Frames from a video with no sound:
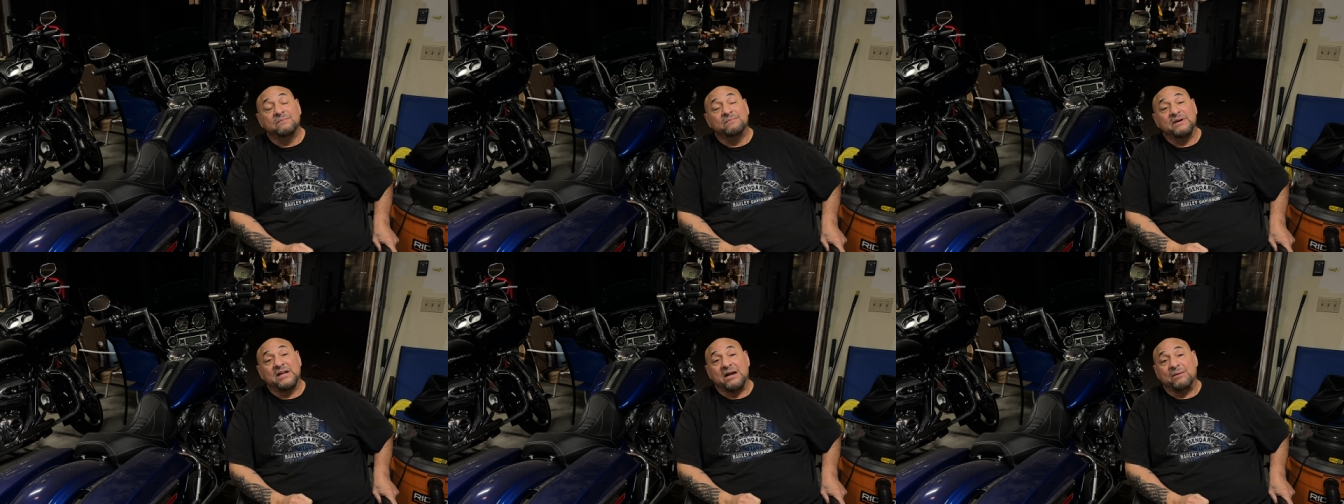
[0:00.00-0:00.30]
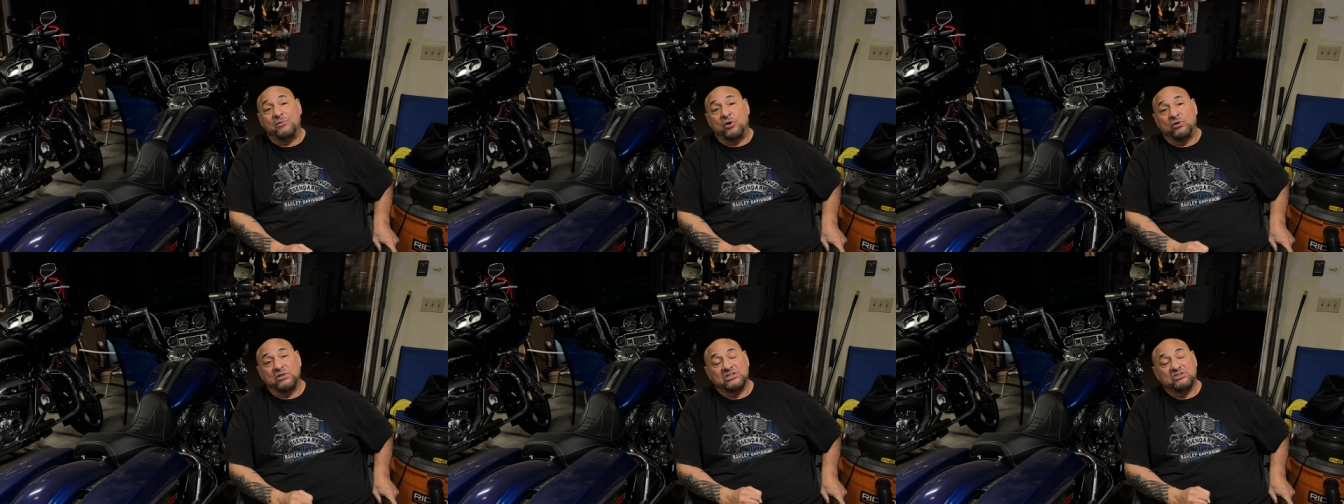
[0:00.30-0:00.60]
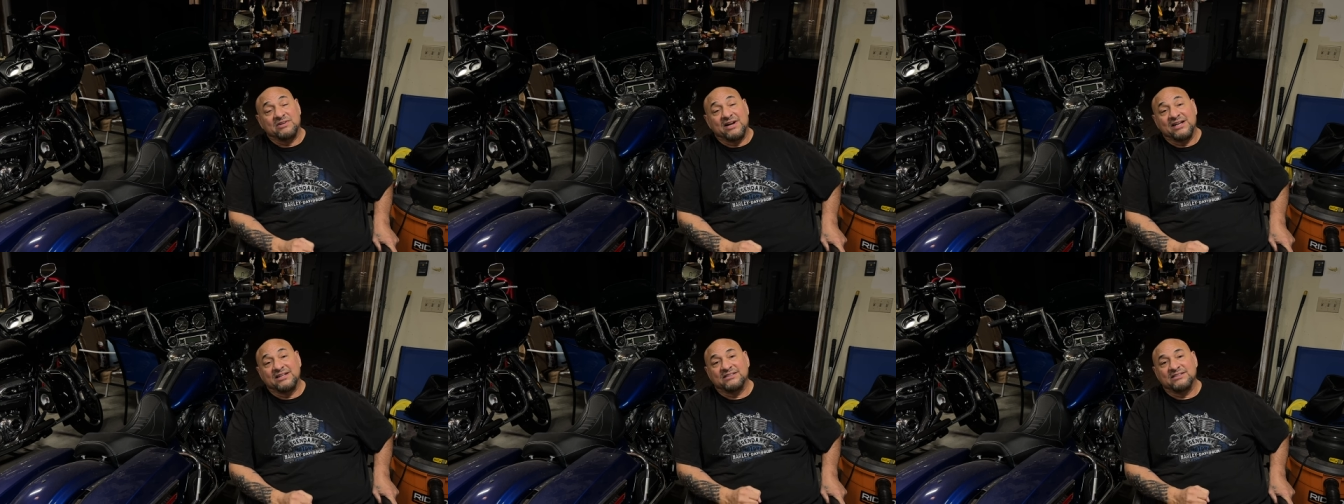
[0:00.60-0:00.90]
but I'm only
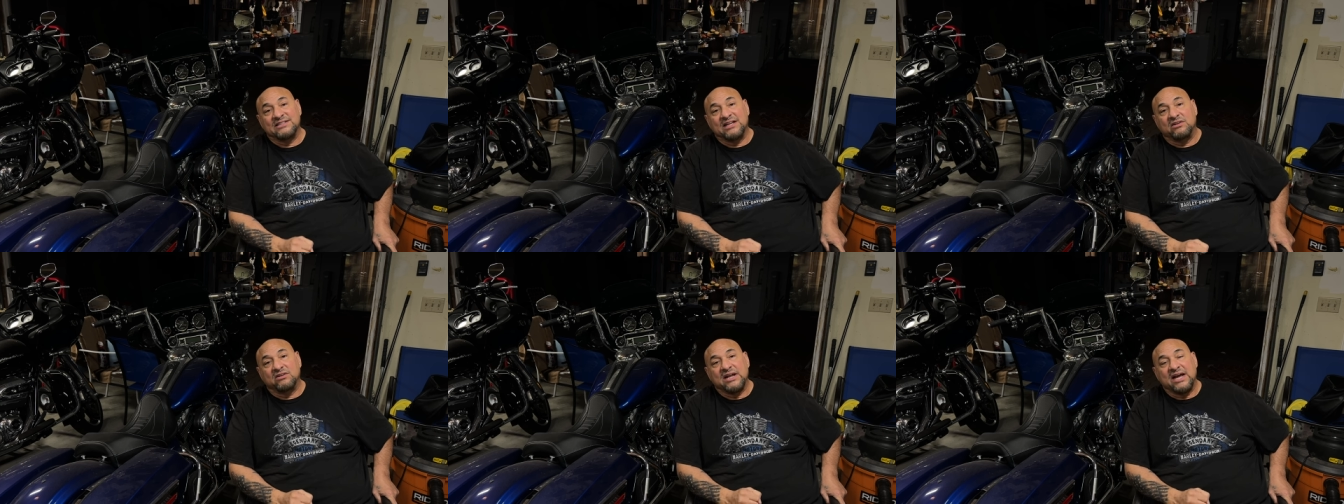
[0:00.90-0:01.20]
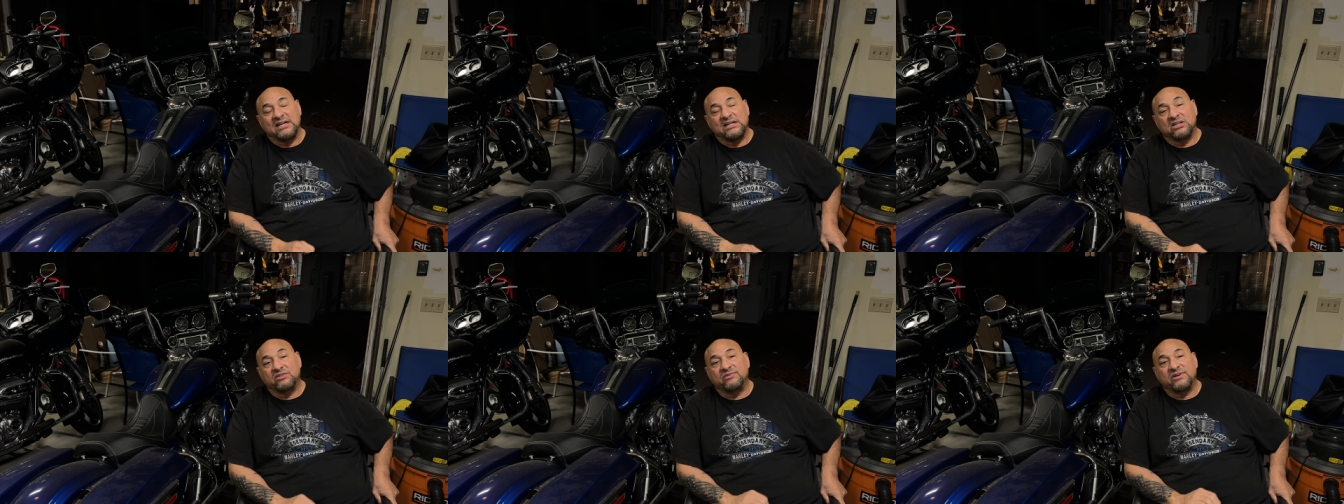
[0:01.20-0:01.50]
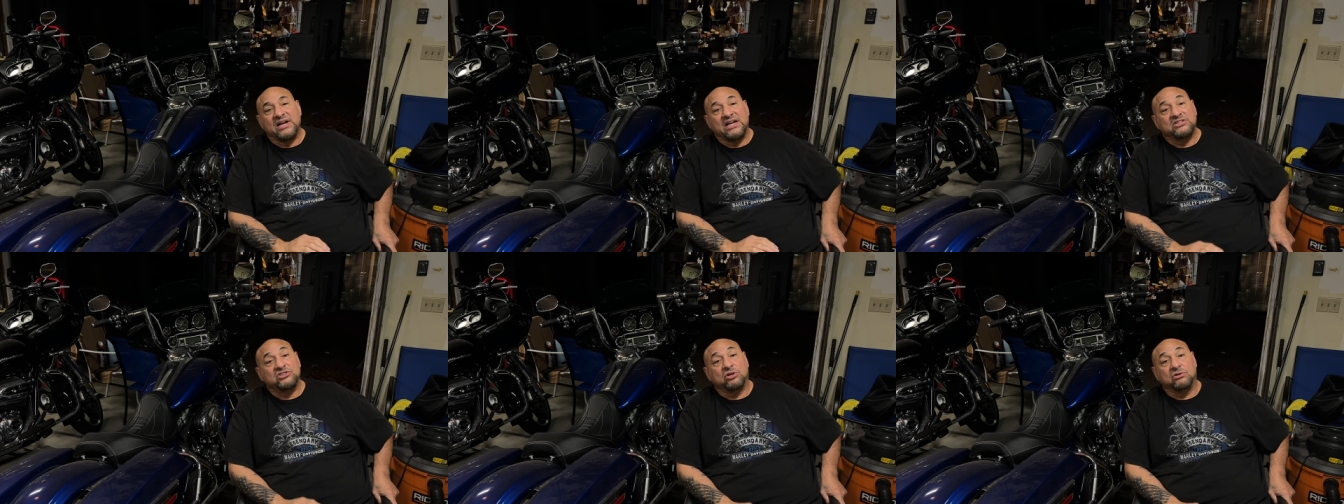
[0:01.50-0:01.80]
trying to sell
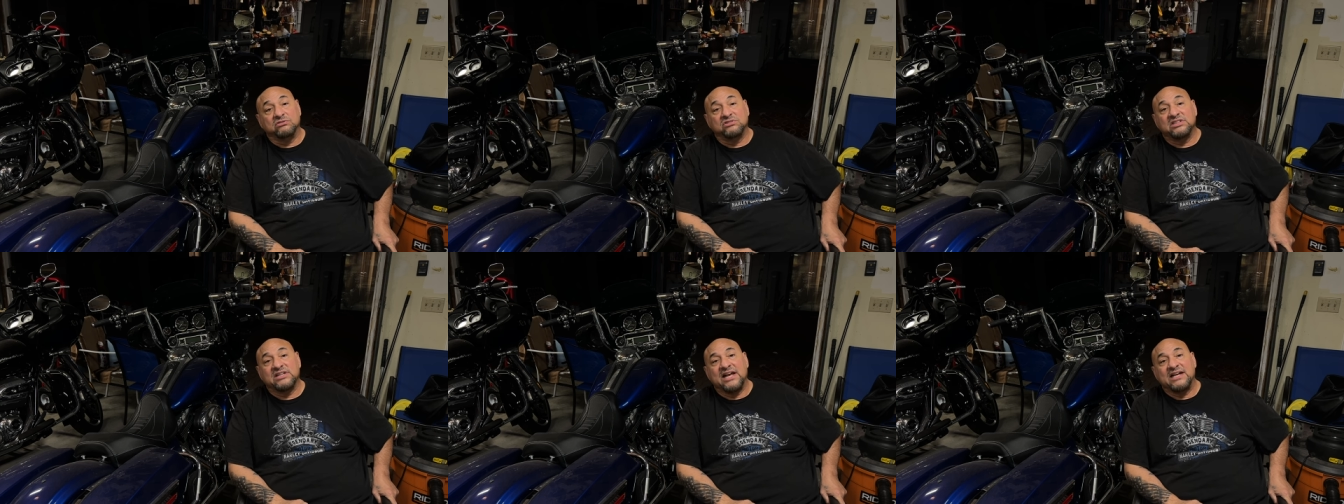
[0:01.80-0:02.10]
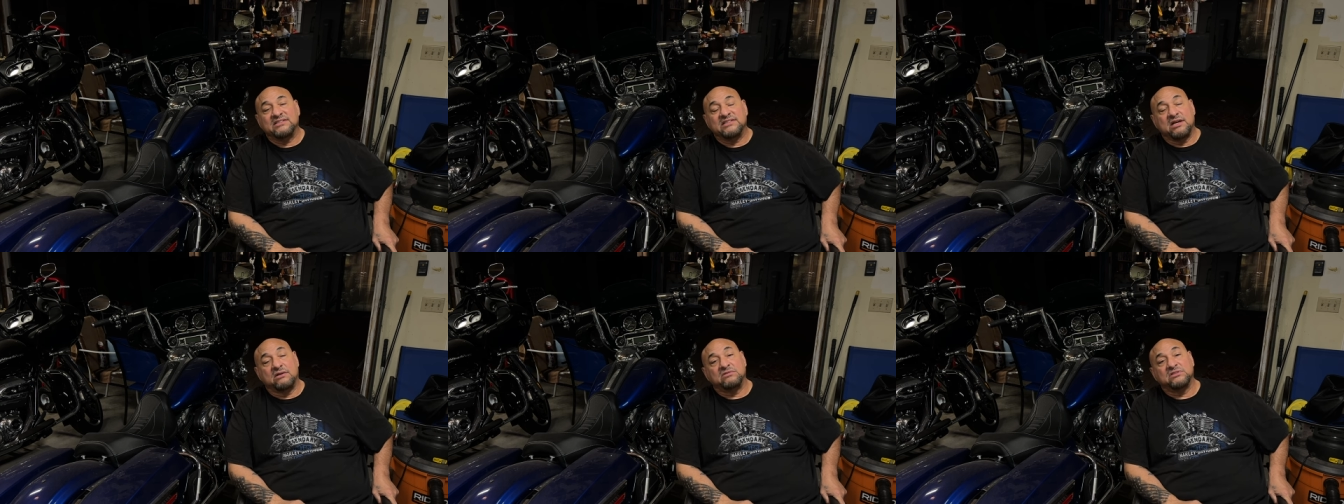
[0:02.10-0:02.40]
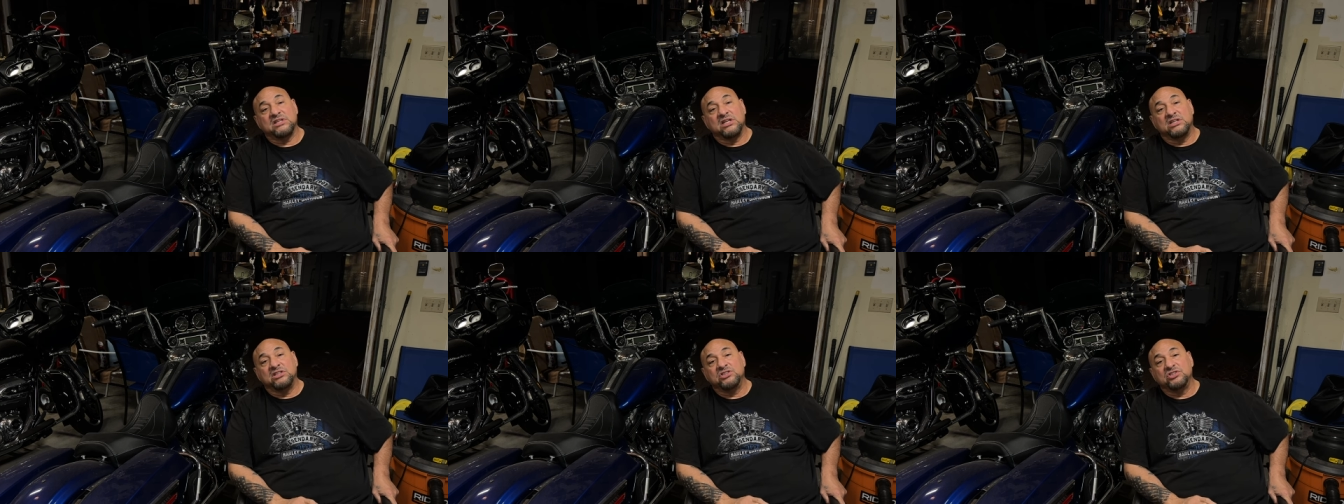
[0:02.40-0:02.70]
93. I told you guys I was
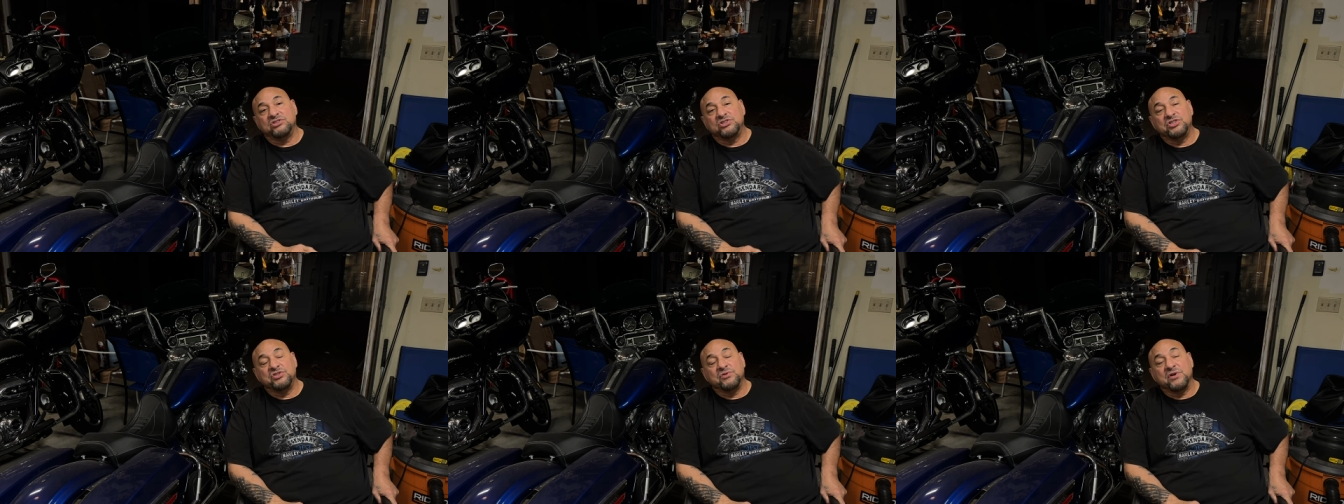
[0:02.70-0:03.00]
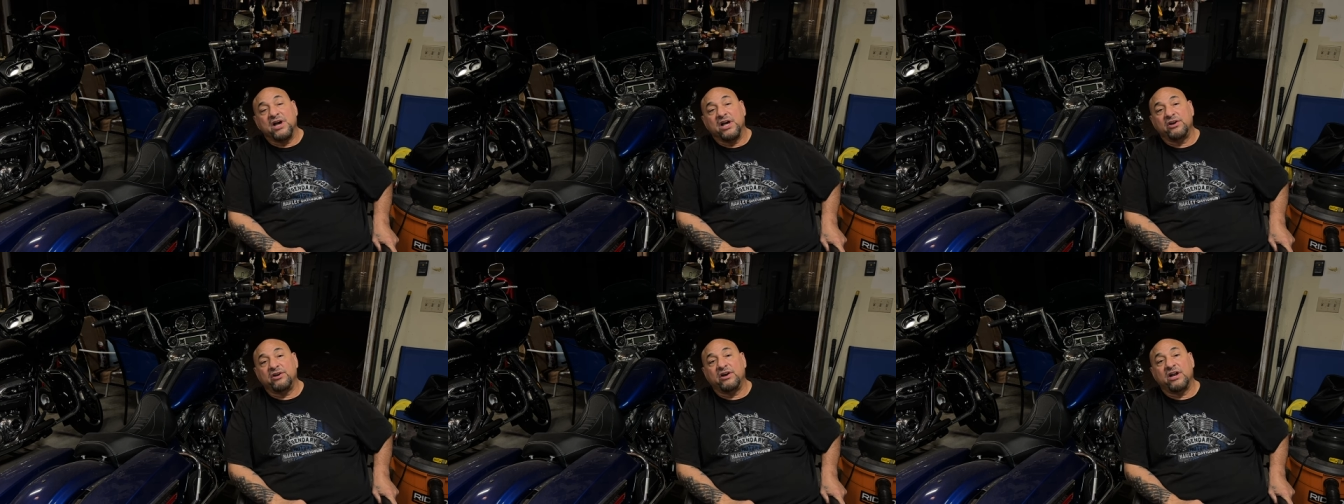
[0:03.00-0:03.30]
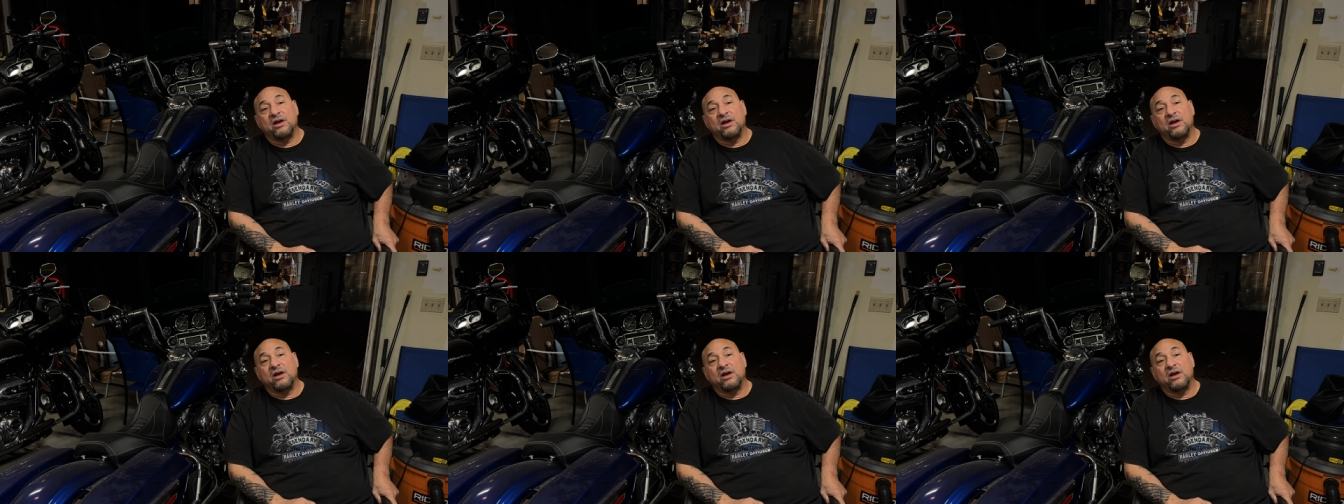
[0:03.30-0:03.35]
gonna do 200.